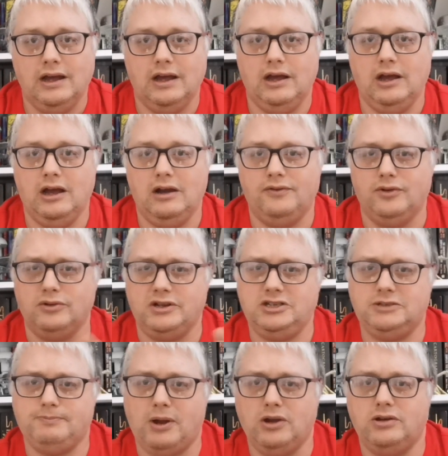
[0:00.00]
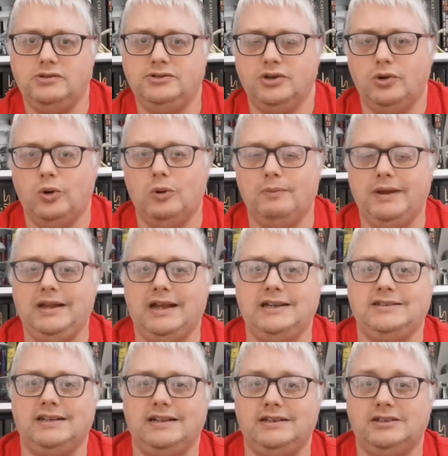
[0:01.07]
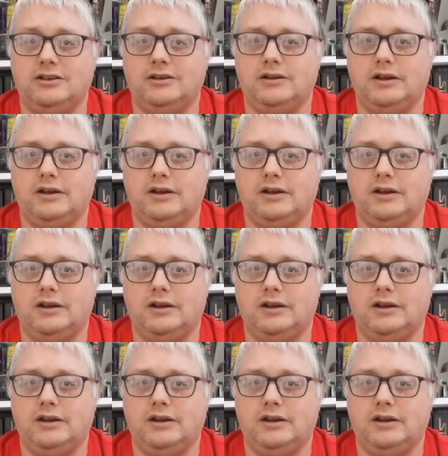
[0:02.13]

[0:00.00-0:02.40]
I've already spoken to Hornby. They said it's